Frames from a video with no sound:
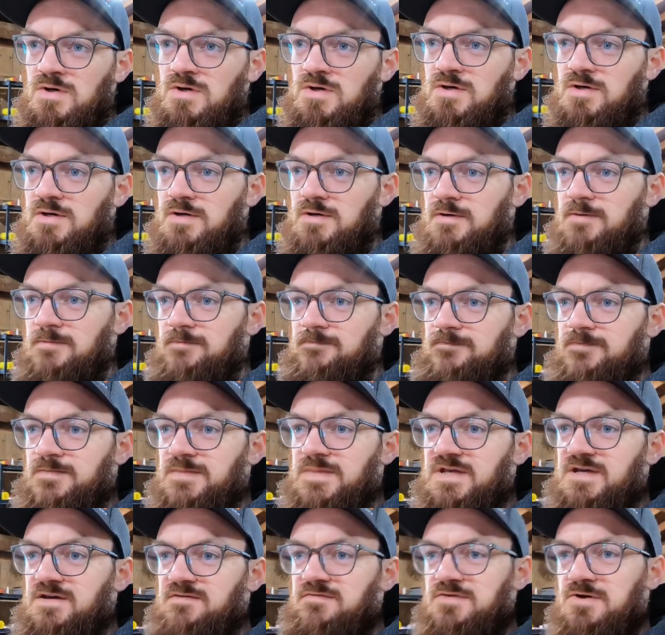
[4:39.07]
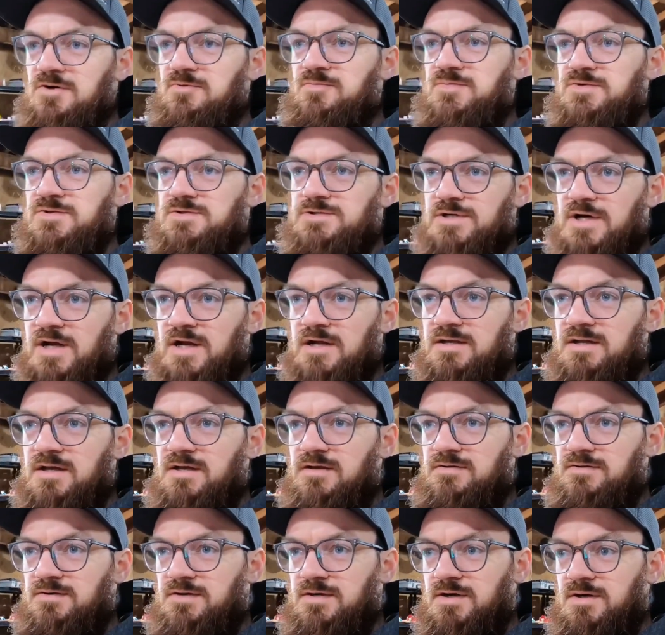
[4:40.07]
They have an open track
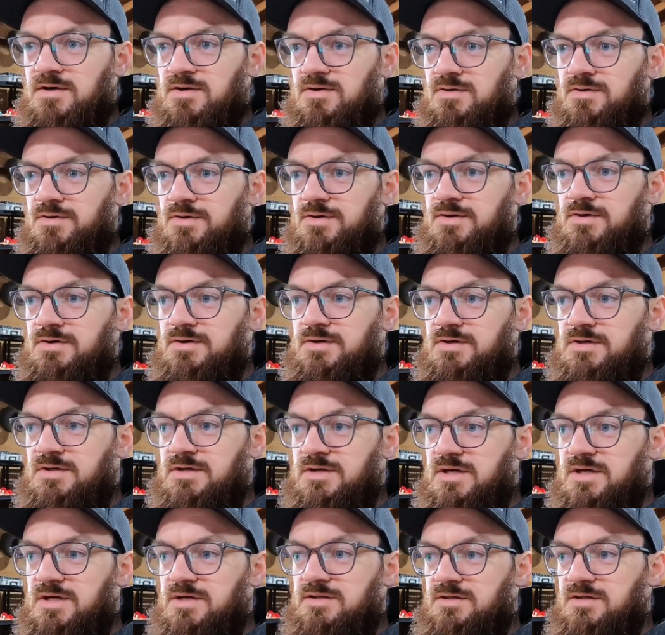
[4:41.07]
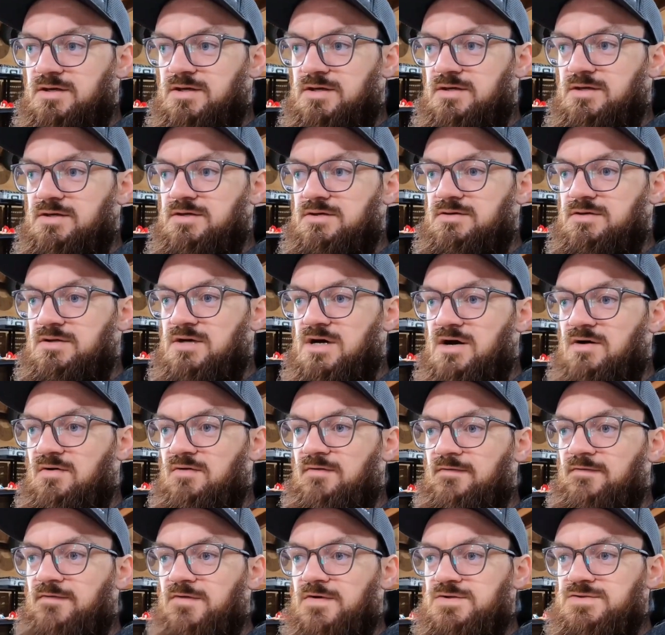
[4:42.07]
day there. And then
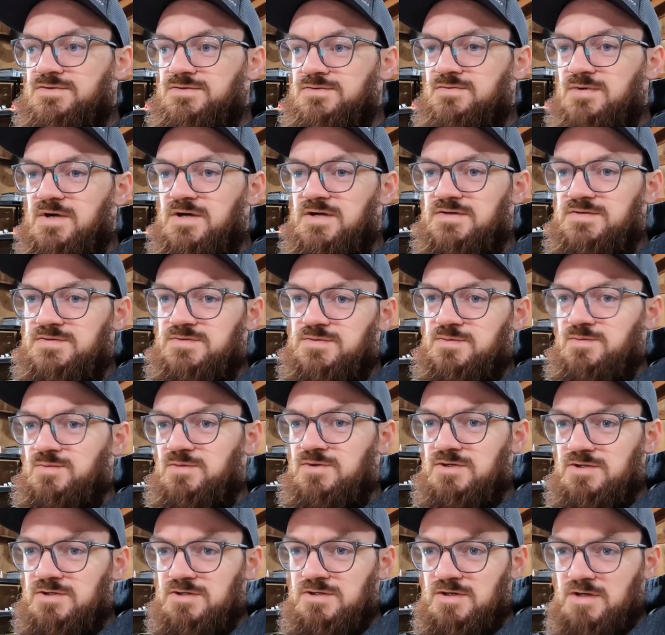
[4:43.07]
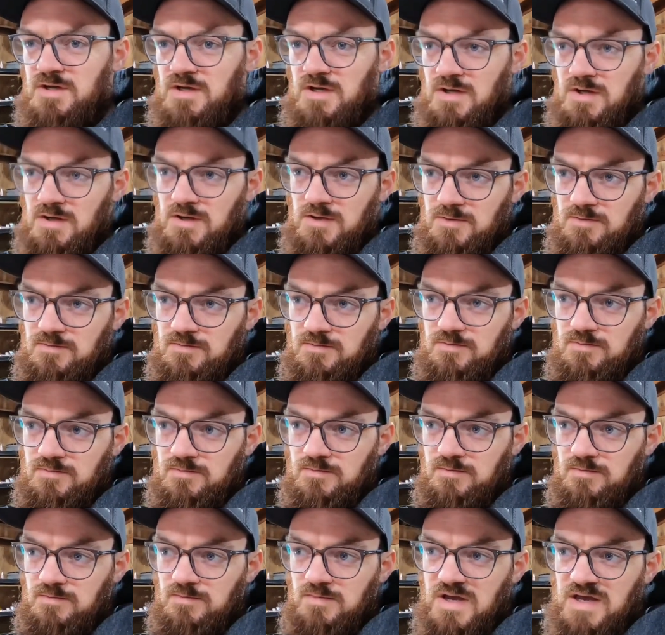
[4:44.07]
our first race will be
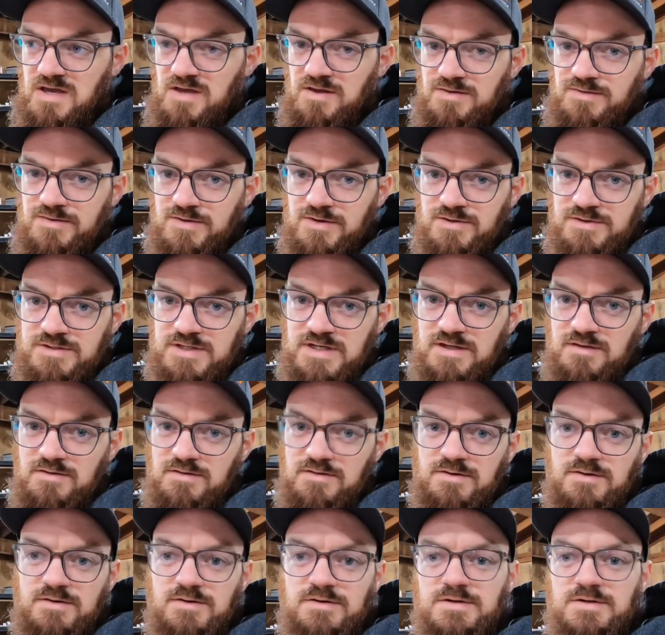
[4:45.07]
May 13th.